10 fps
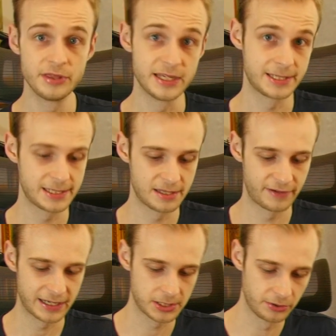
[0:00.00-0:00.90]
This is the
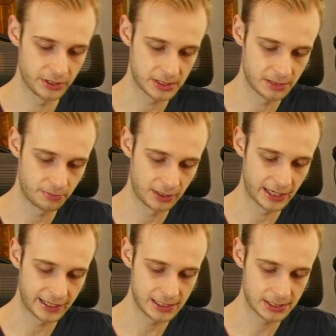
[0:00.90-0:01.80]
vessel that
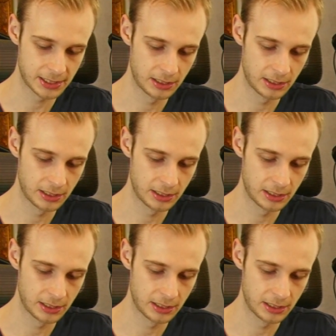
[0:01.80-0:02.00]
supplies